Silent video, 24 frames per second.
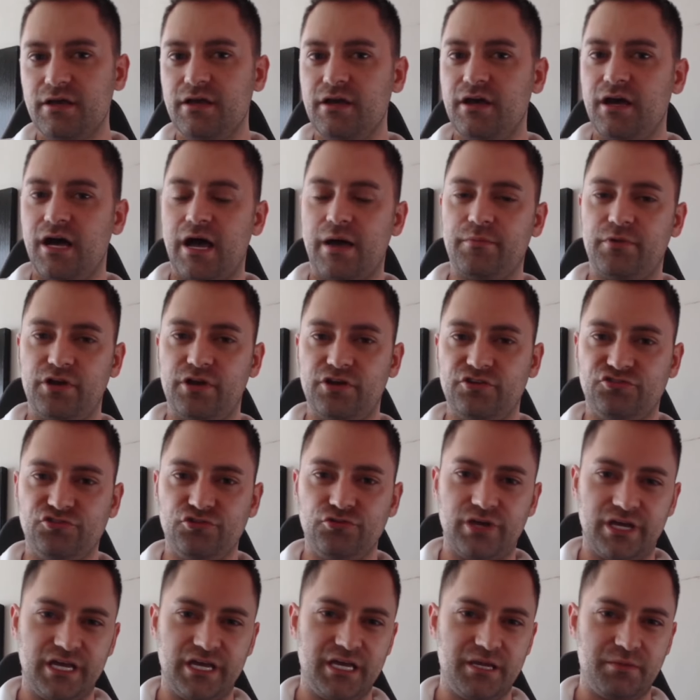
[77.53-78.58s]
I'm going to do
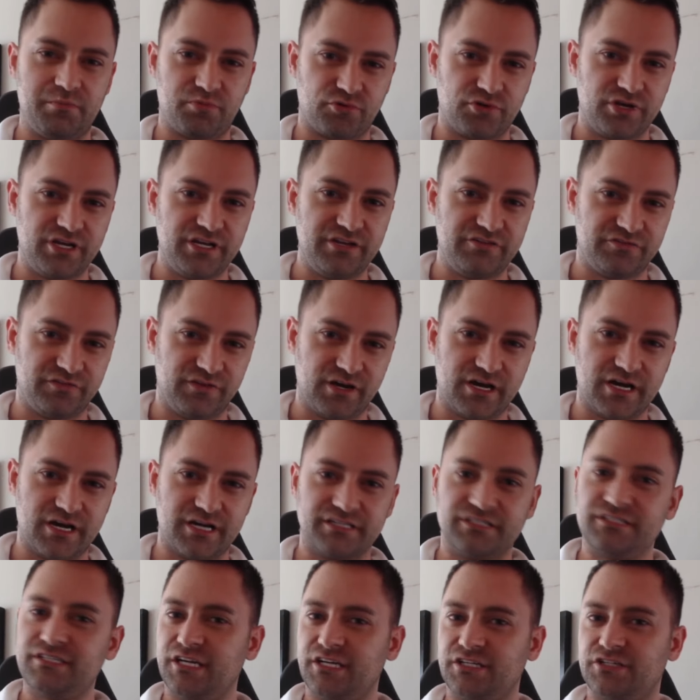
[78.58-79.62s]
a brief uh,
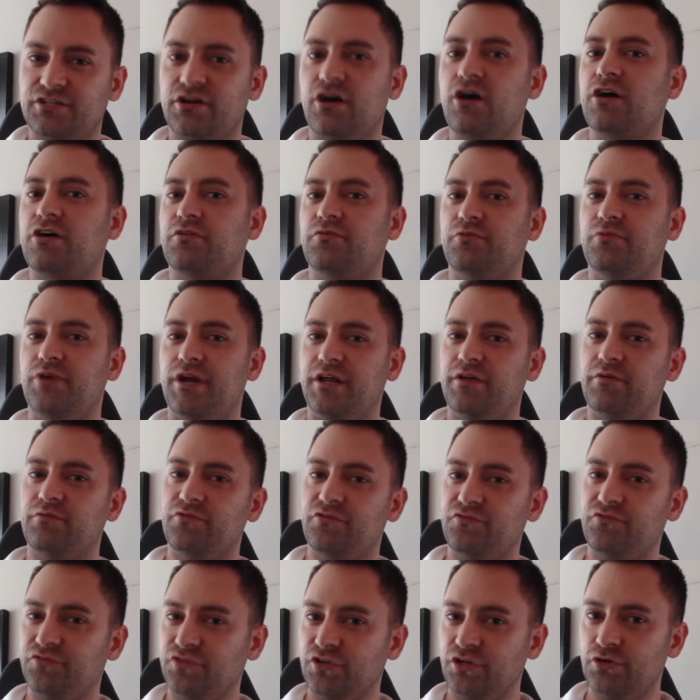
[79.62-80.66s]
TikTok Reddit
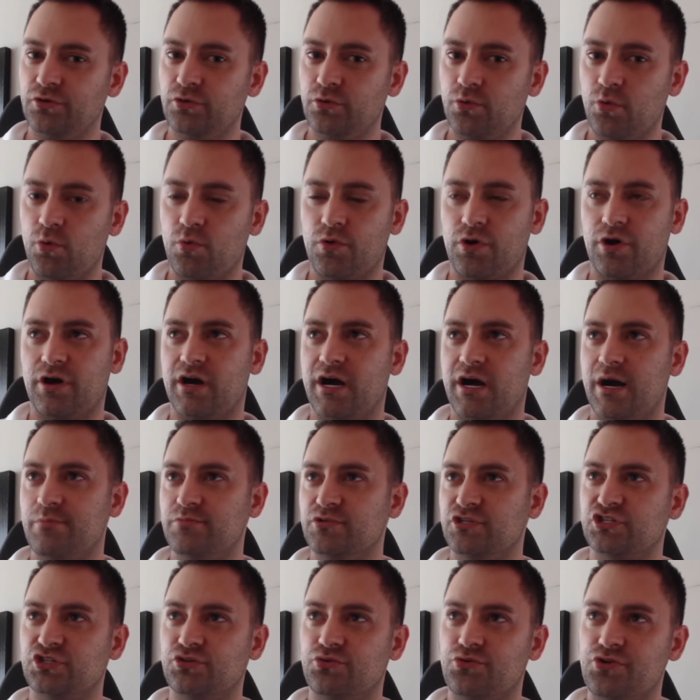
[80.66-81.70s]
review where I'm
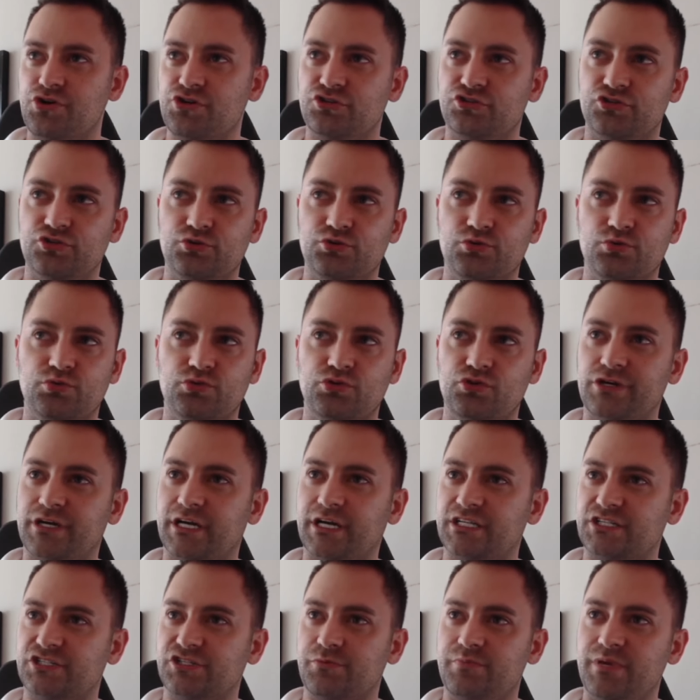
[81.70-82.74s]
just going to look
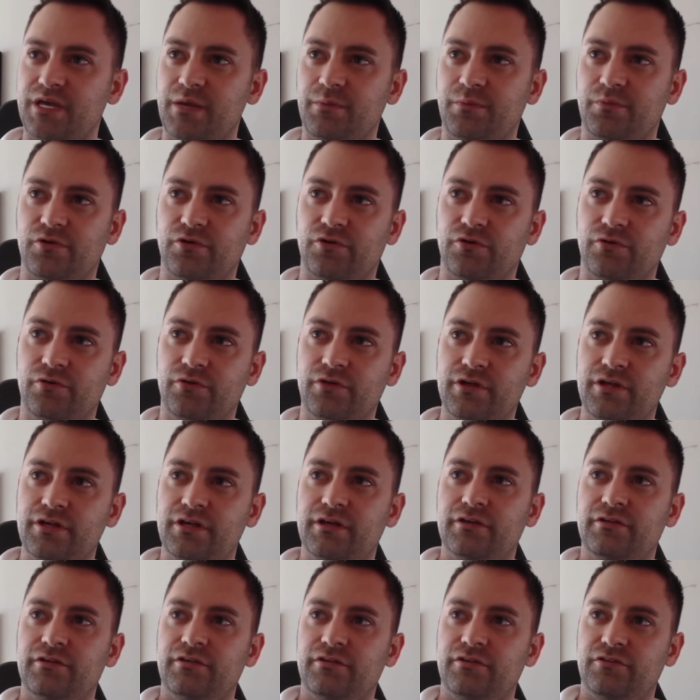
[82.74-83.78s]
at some people,
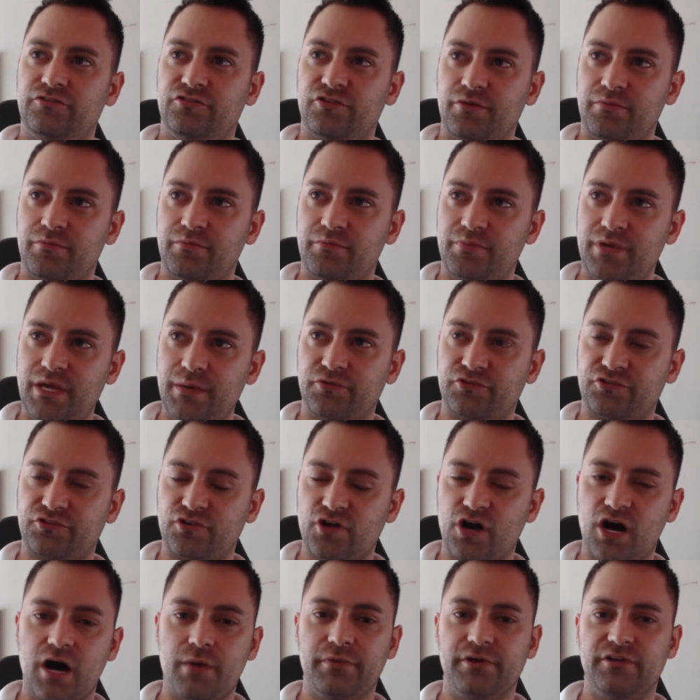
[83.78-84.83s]
some people's
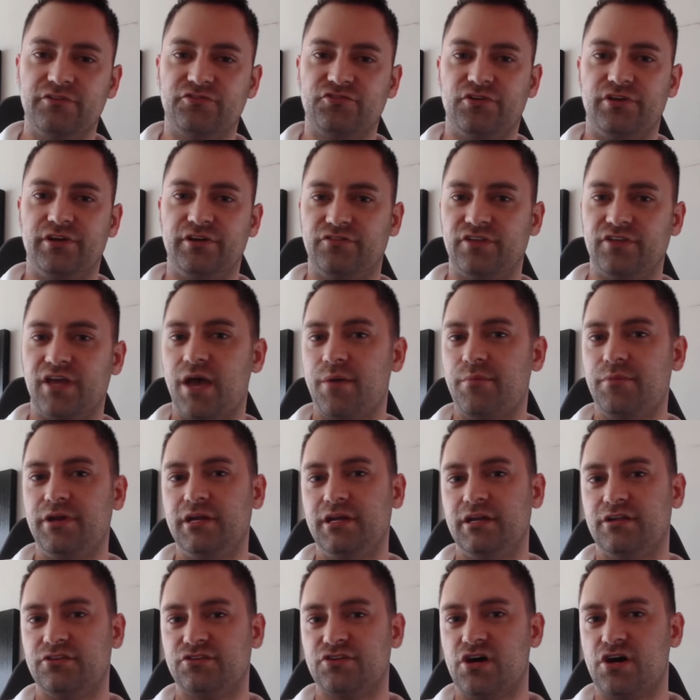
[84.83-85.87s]
comments on
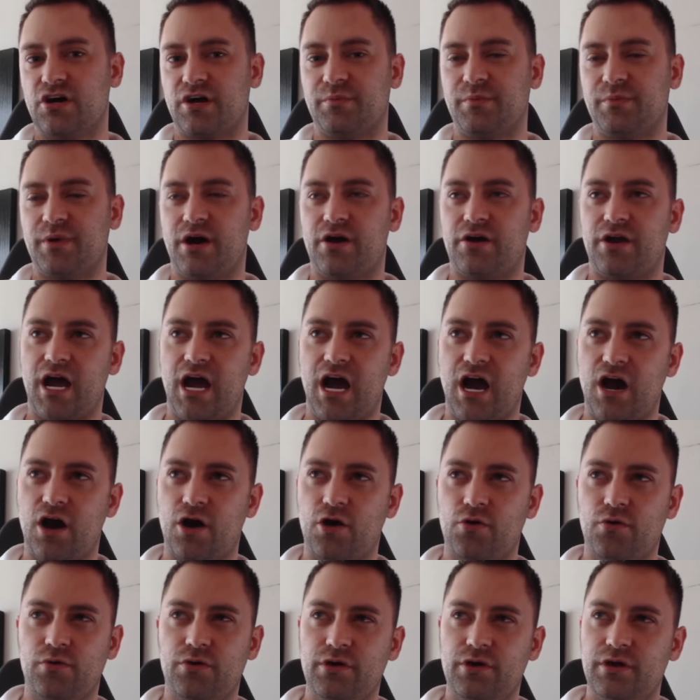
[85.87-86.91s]
Examity and talk about
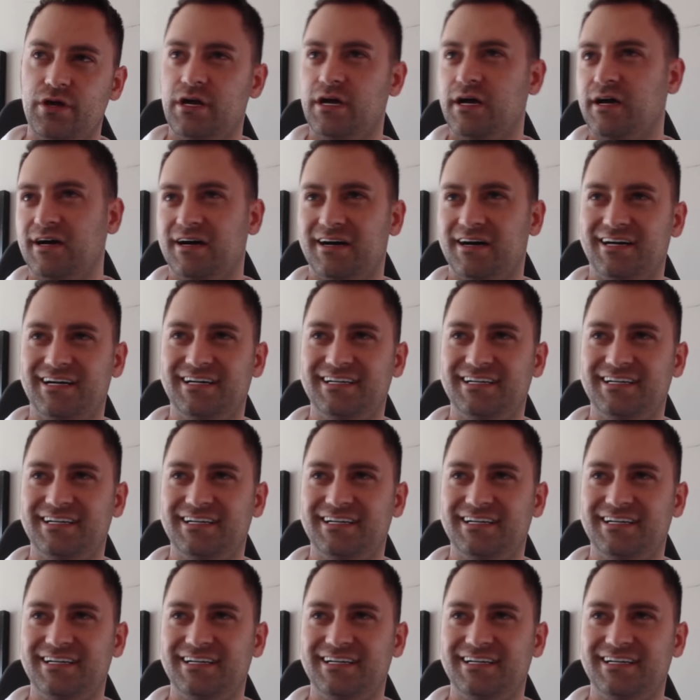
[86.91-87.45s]
how uh,